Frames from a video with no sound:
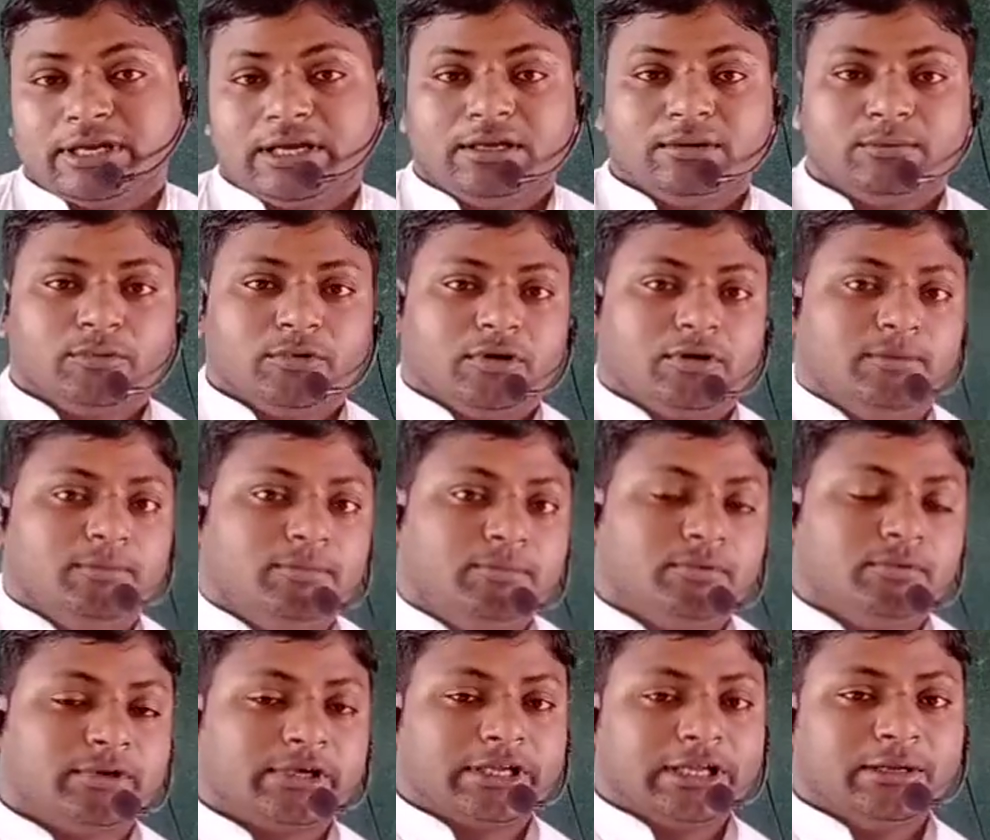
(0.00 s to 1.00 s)
type
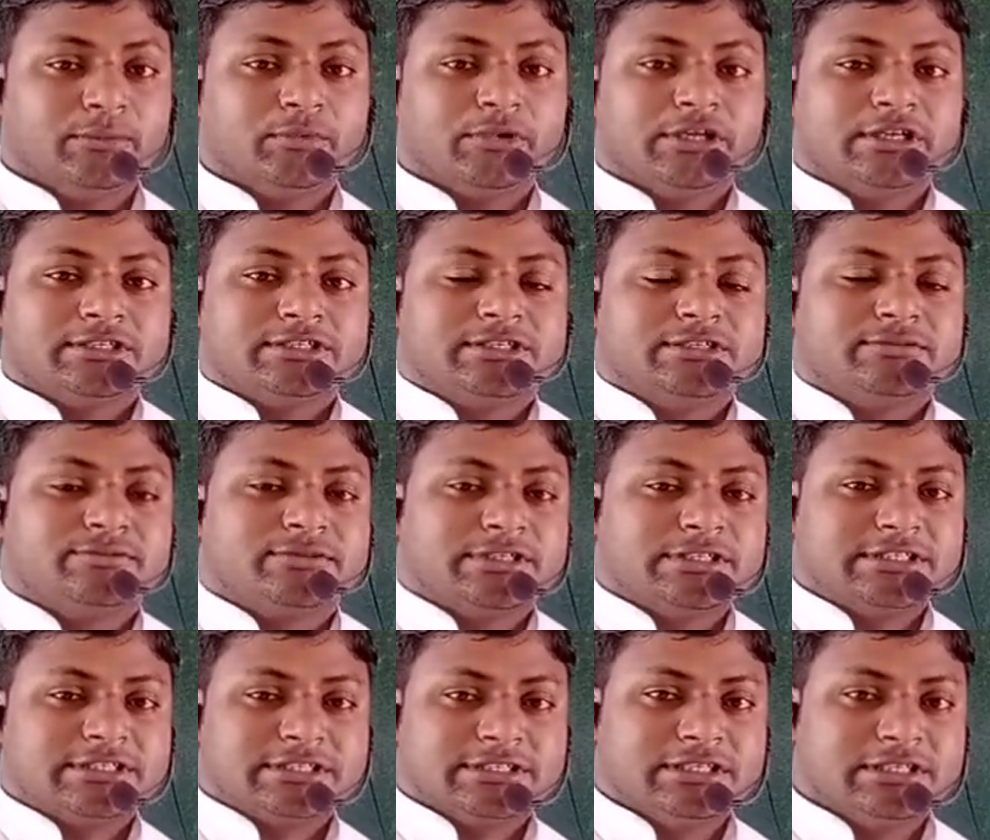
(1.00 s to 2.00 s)
of chemical
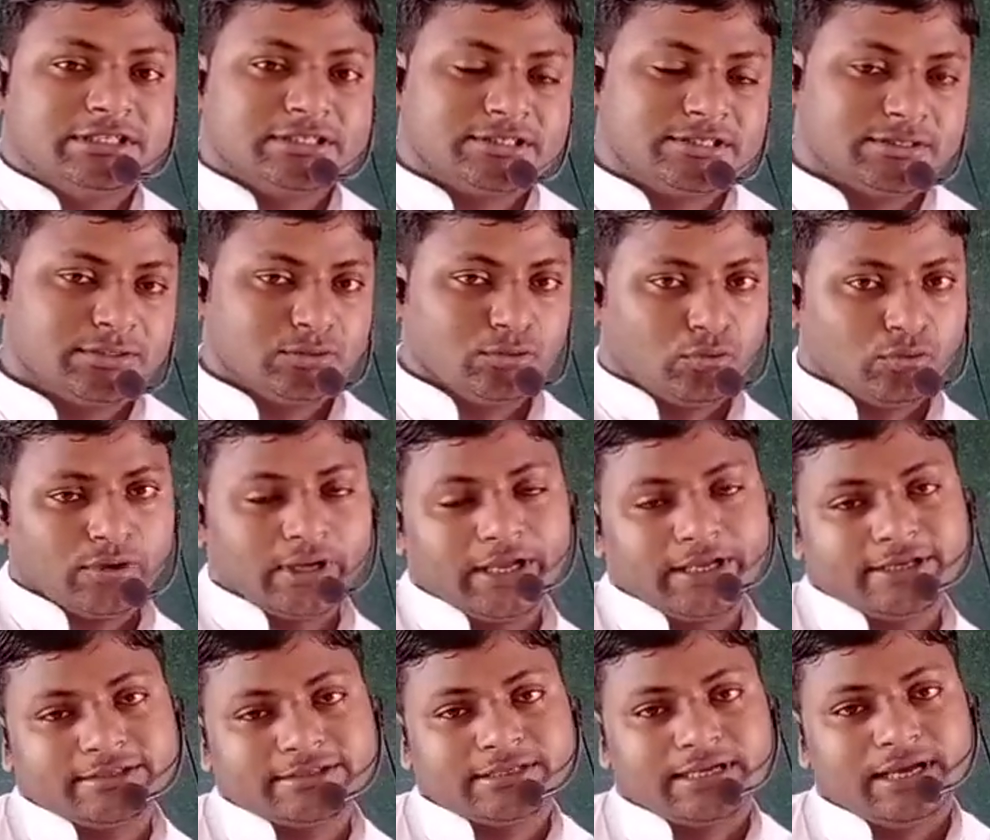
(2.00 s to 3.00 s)
substances known
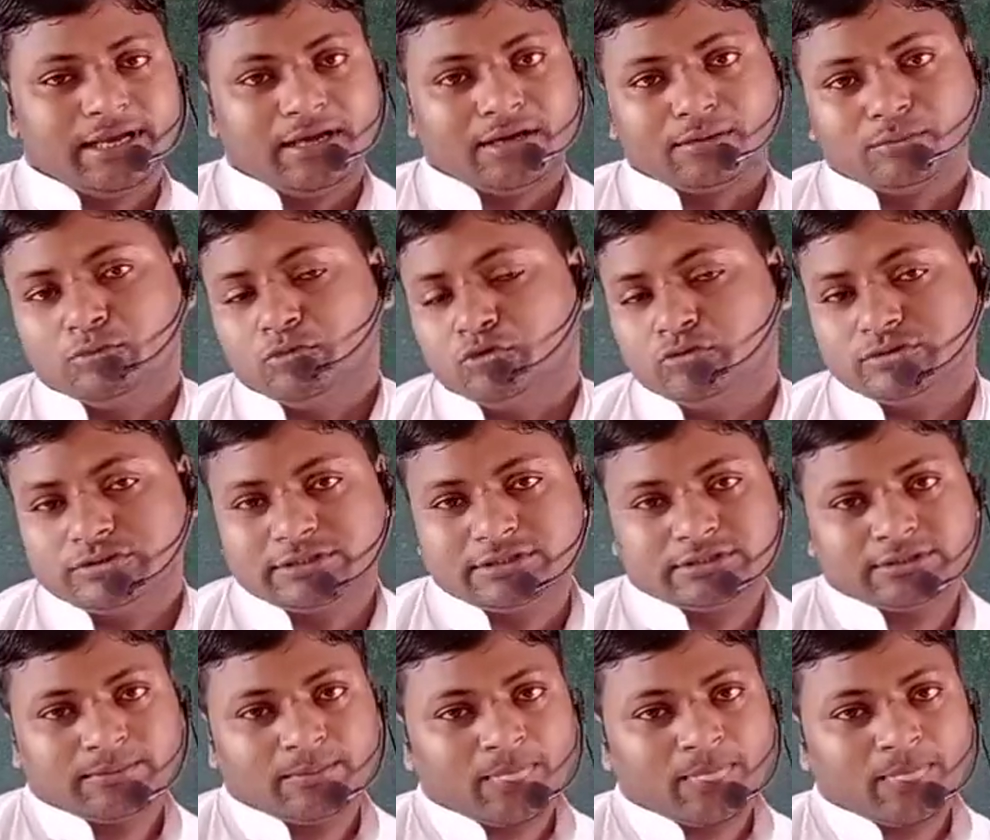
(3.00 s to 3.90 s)
as hormones.